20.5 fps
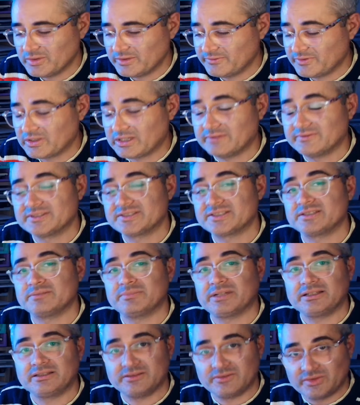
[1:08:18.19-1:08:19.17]
If you haven't seen
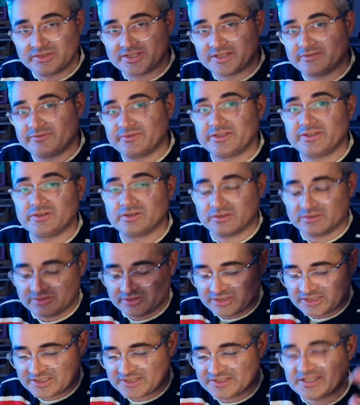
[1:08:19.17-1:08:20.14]
my recent video,
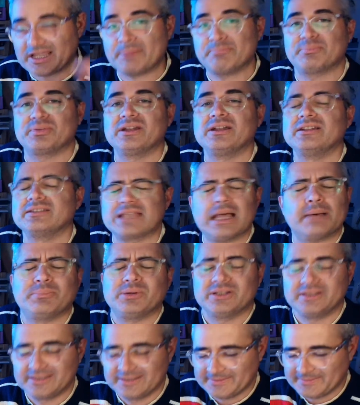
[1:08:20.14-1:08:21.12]
just tap
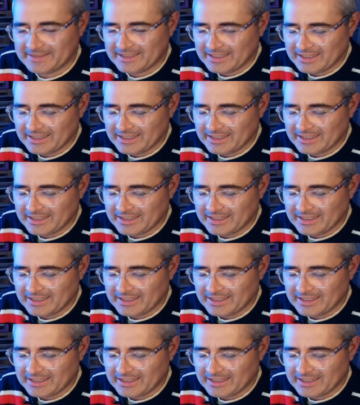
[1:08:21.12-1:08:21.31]
on it.